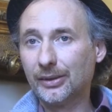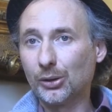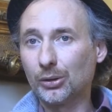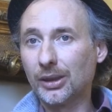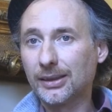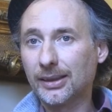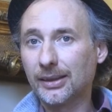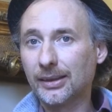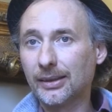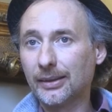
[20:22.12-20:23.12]
So that's
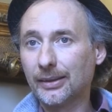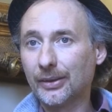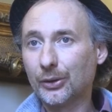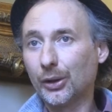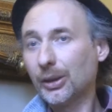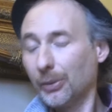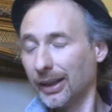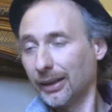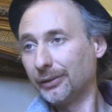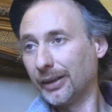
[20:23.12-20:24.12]
so in a
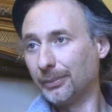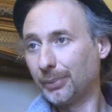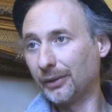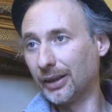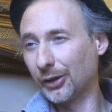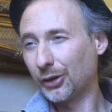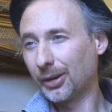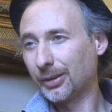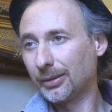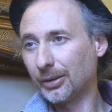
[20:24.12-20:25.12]
way I feel
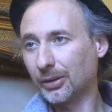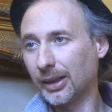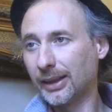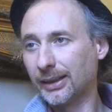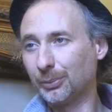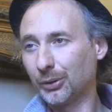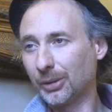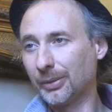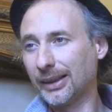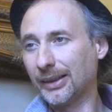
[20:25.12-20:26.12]
privileged because I had the
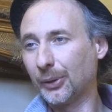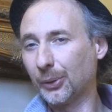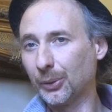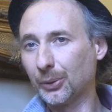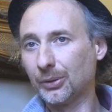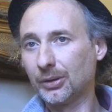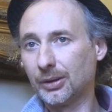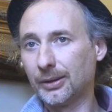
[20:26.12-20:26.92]
possibility to